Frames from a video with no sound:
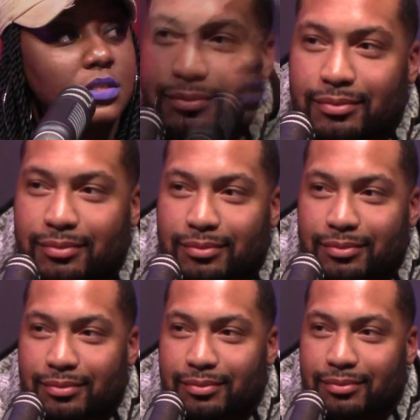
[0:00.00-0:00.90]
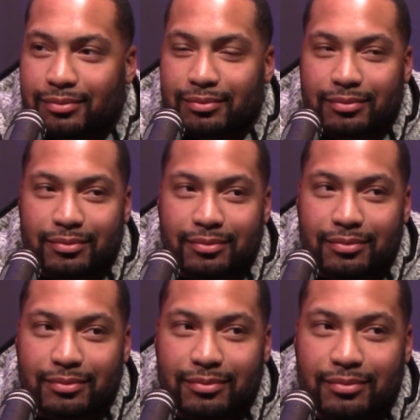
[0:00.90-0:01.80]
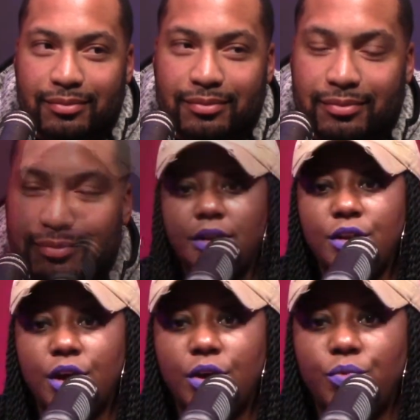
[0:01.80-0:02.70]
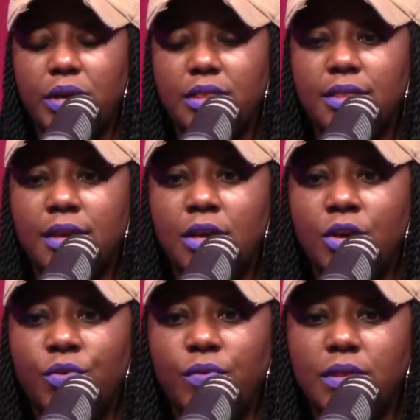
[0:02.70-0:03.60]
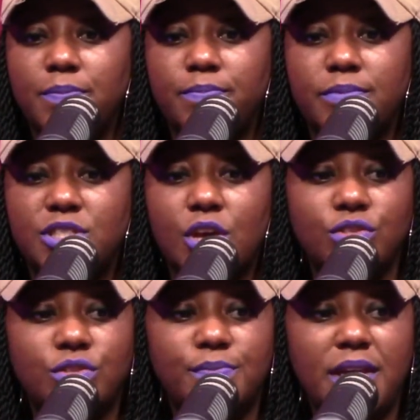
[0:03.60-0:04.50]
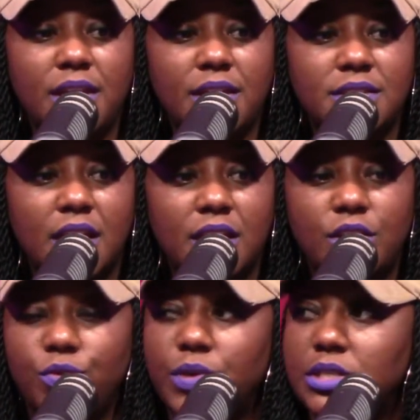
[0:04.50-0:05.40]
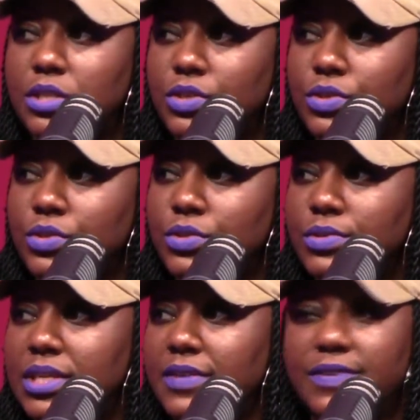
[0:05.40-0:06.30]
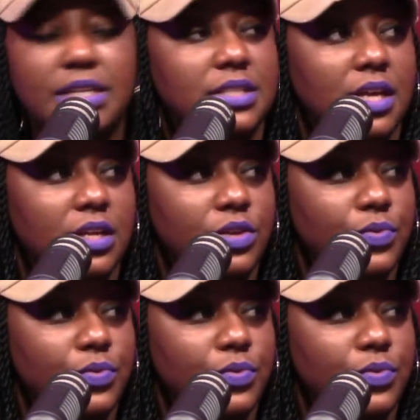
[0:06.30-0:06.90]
So being who you are, you know, with social media telling you what to do, TV telling you